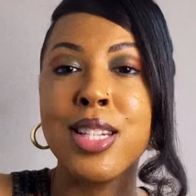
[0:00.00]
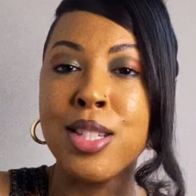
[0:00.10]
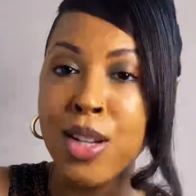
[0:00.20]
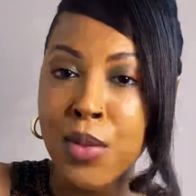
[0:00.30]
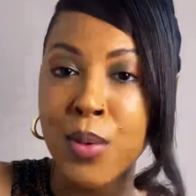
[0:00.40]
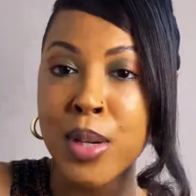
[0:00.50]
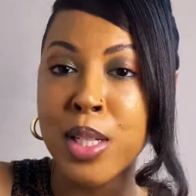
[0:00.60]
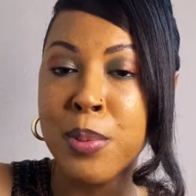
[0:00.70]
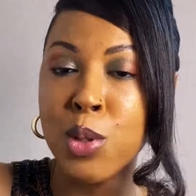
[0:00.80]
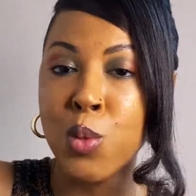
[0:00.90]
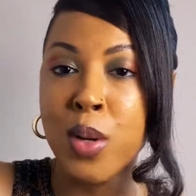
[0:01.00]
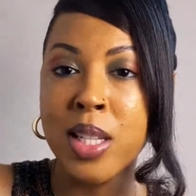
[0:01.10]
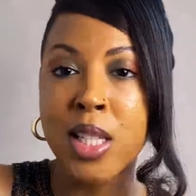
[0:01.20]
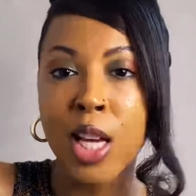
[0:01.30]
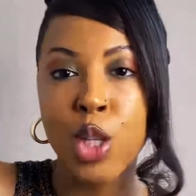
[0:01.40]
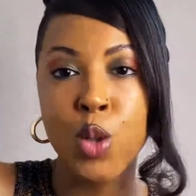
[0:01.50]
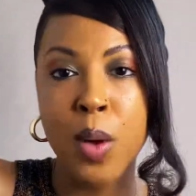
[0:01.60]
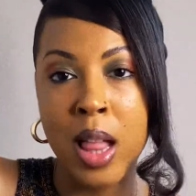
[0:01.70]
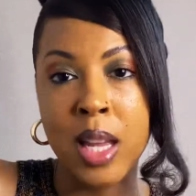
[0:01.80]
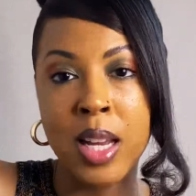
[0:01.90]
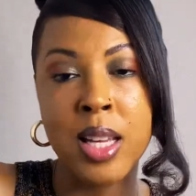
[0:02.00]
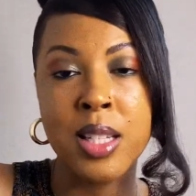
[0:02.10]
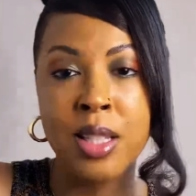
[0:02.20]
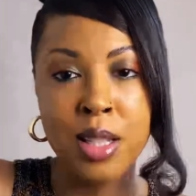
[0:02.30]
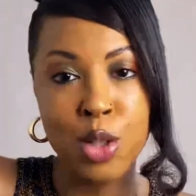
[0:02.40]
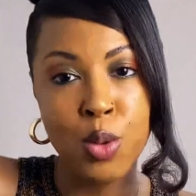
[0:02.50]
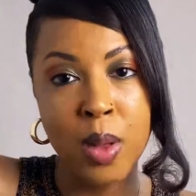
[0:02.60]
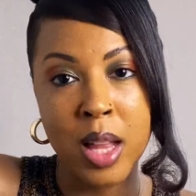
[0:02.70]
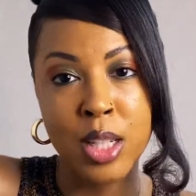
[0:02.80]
difference between sexuality and sensuality.